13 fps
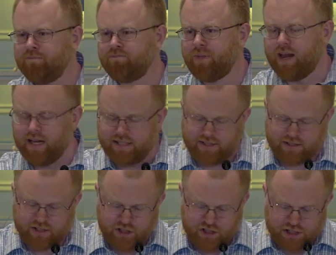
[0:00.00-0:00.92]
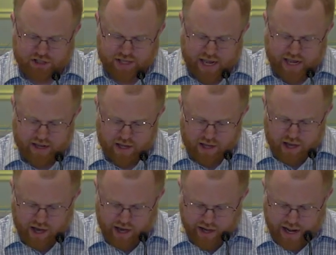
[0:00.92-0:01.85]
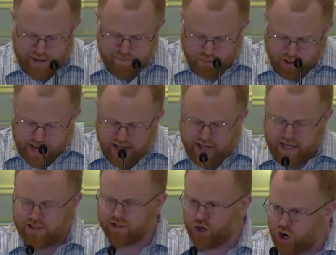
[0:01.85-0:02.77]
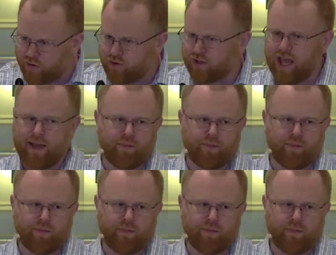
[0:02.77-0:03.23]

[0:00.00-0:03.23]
And this isn't just a, uh, a blanket over them.